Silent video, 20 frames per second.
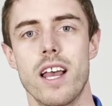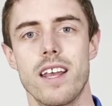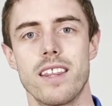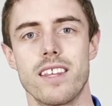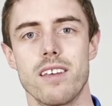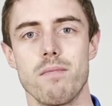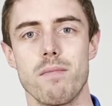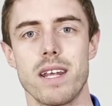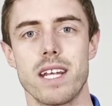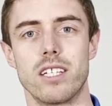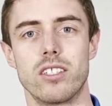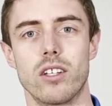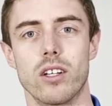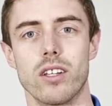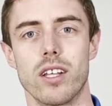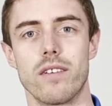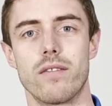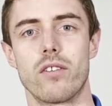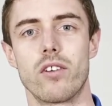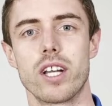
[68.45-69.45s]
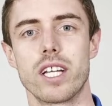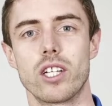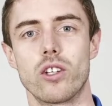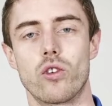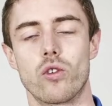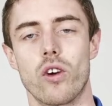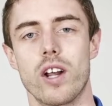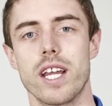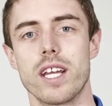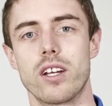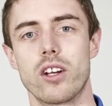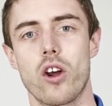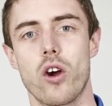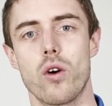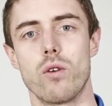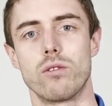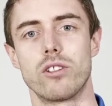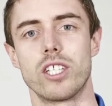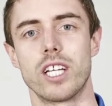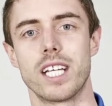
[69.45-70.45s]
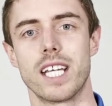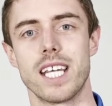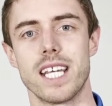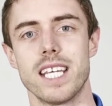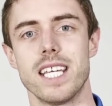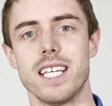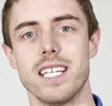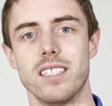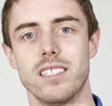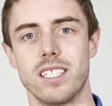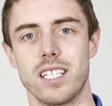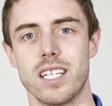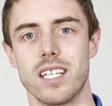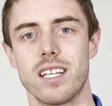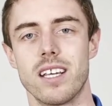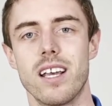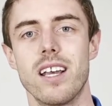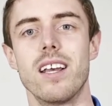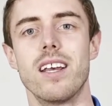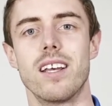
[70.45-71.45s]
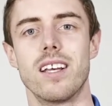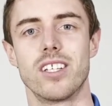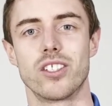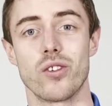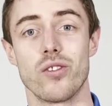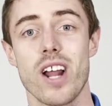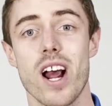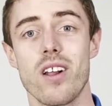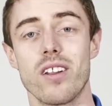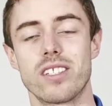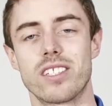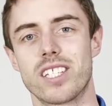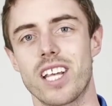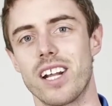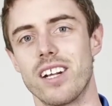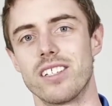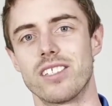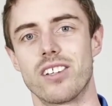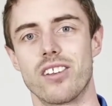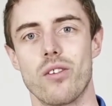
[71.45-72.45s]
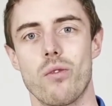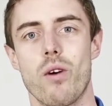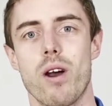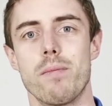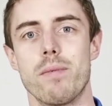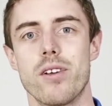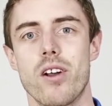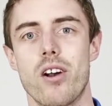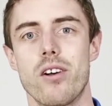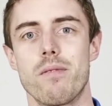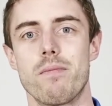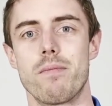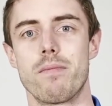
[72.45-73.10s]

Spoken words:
that make delivering great coaching easy. So now let's get into the webinar.